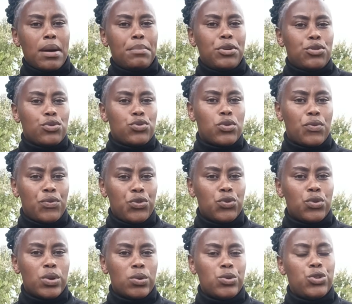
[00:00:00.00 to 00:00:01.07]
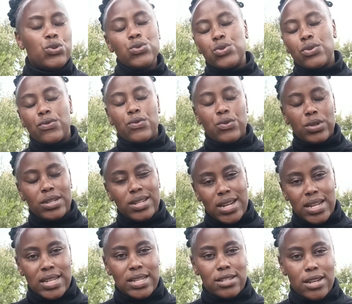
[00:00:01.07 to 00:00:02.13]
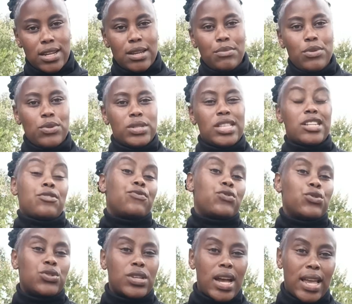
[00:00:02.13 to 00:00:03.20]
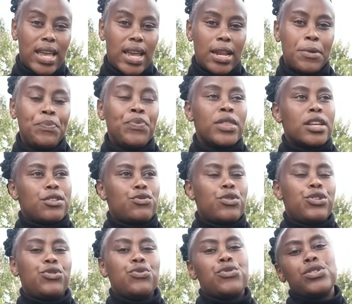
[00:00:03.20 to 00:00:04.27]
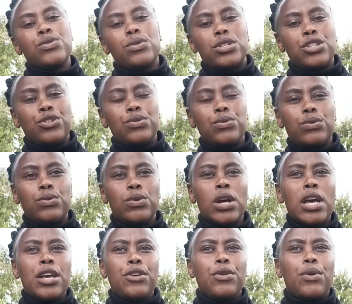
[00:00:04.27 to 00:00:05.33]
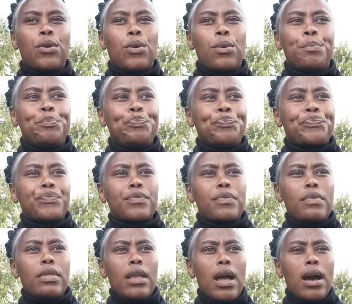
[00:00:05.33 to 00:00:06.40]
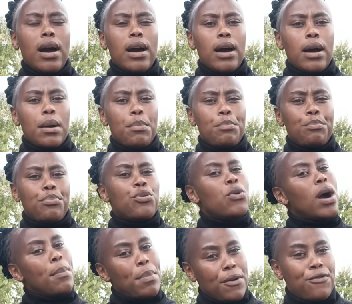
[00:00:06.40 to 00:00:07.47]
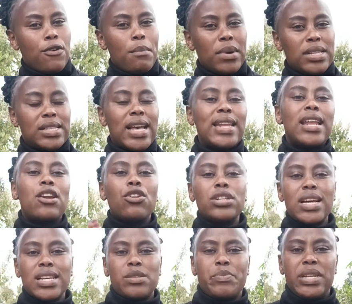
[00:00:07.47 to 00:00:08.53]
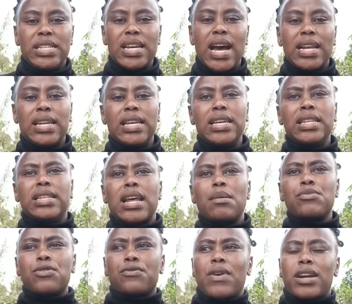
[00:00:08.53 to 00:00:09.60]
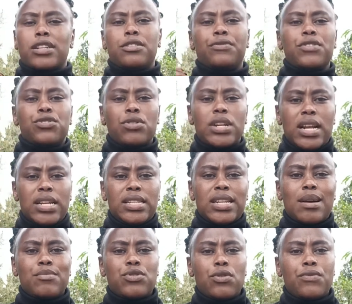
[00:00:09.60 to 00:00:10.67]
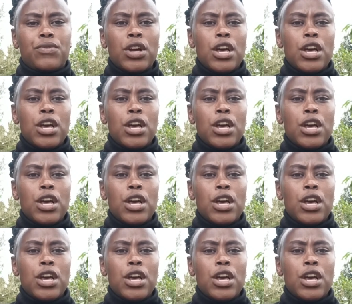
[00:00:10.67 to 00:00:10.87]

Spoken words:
because of, you know, use of drug abuse, that of course again is going to resort to, you know, poor performance. And a lot has been done in terms of activation and in terms of,